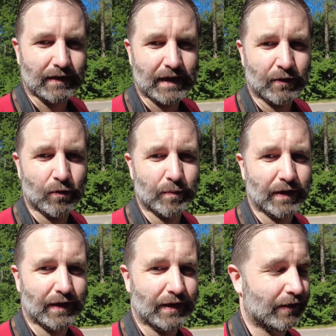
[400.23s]
at home
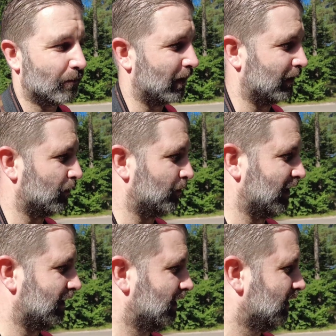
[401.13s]
what it will
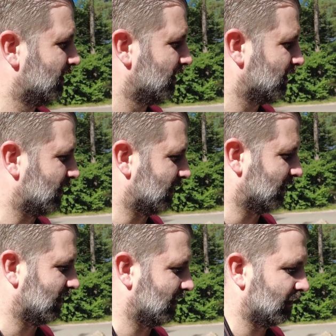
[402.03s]
bring.
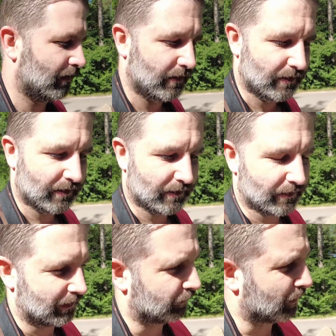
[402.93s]
And
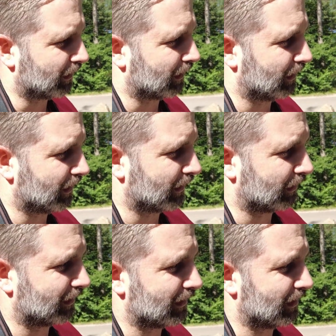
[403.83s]
this one I
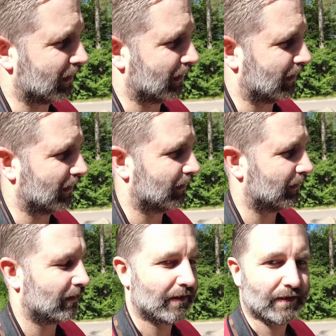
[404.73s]
got the
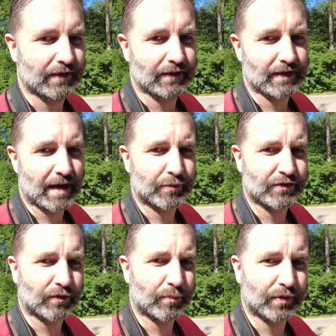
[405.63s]

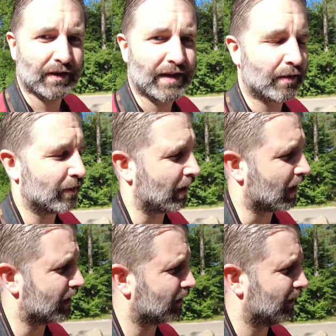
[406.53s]
aperture up a little bit
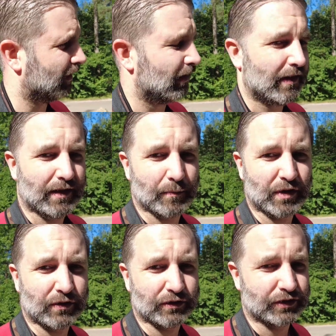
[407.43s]
higher
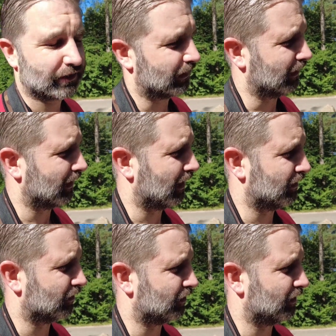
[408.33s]
because I
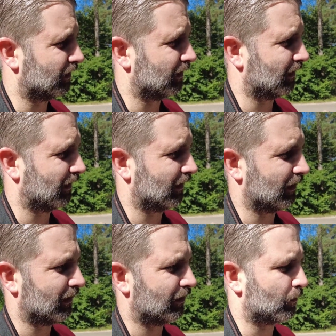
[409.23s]
just
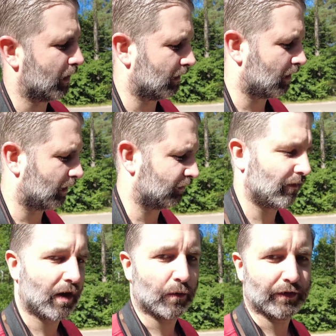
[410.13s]
it's quite a large
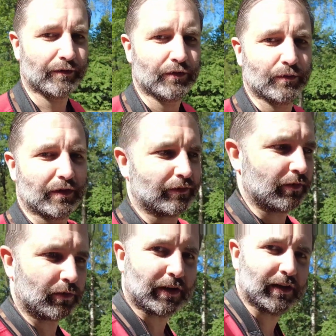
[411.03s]
flower if you
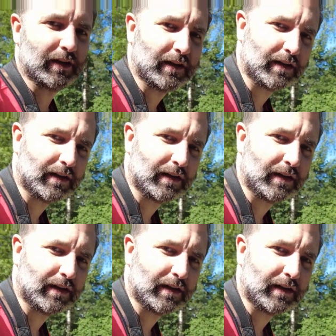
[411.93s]
look at it.